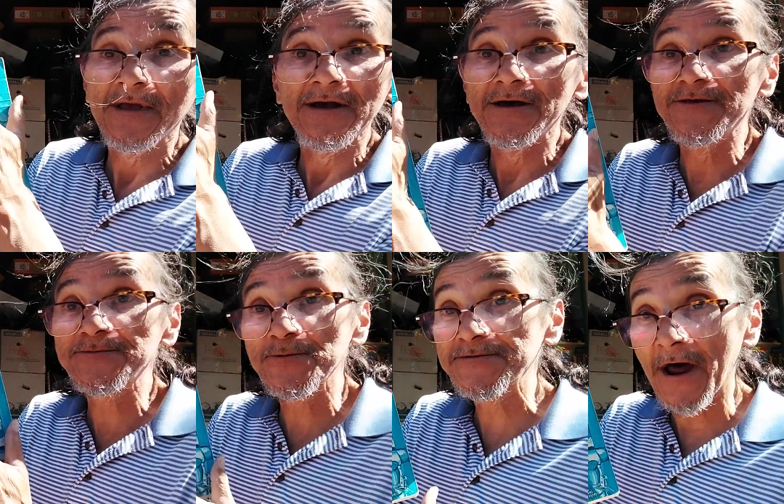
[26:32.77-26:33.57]
this
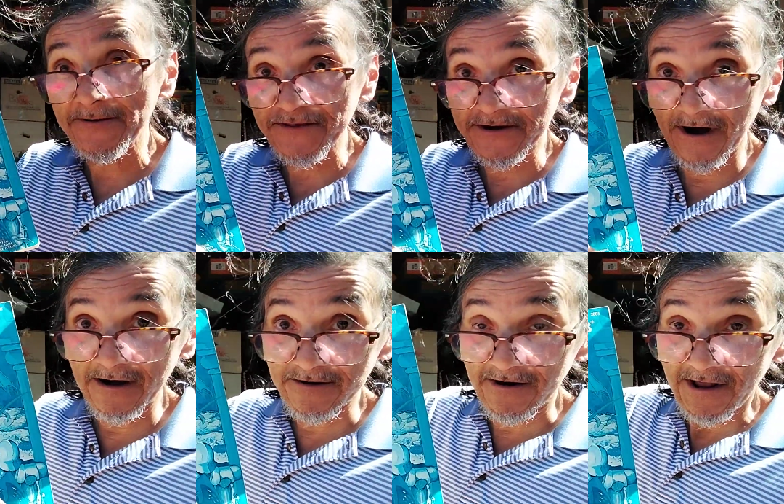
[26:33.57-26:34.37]
was not the
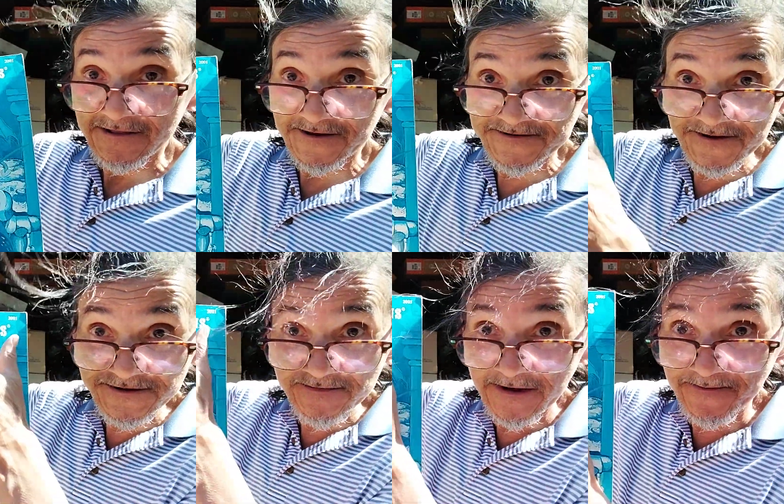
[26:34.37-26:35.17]
color. This used
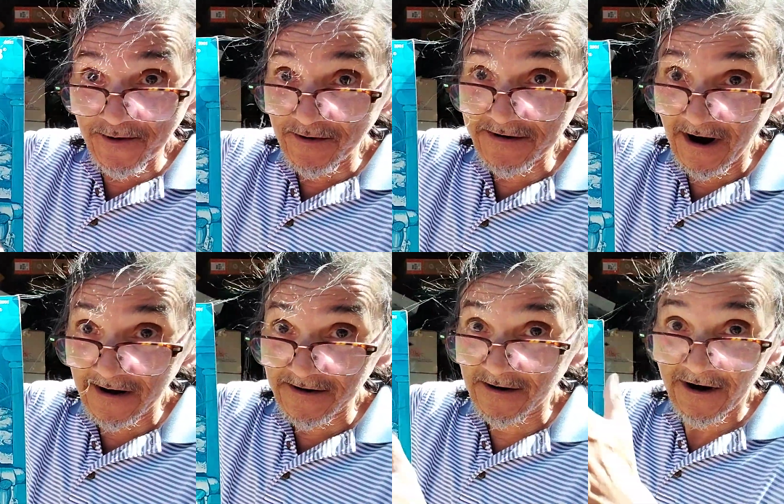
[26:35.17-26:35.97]
to be full
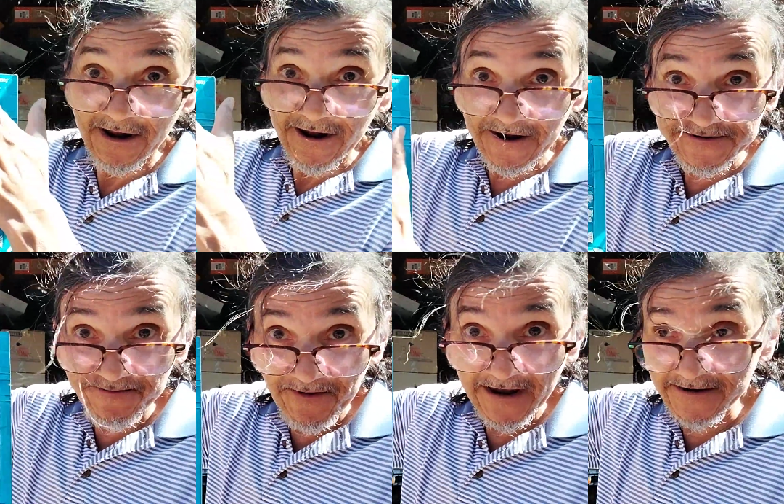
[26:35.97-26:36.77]
color. It's
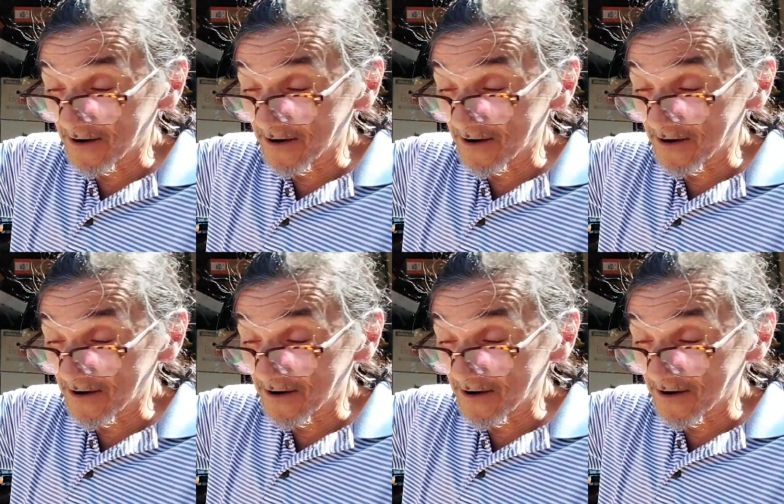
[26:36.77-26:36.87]
faded